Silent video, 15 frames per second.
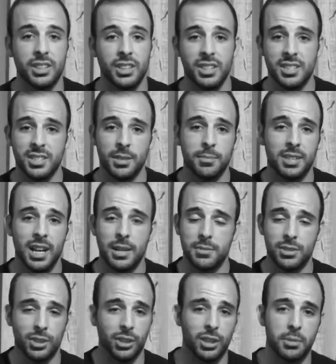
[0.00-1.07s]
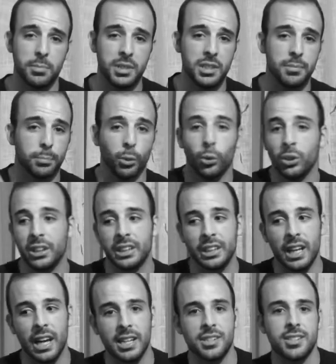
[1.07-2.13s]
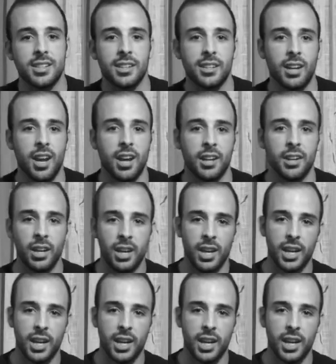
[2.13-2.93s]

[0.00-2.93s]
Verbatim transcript: and then sometimes they're going to be bowling nights and, and,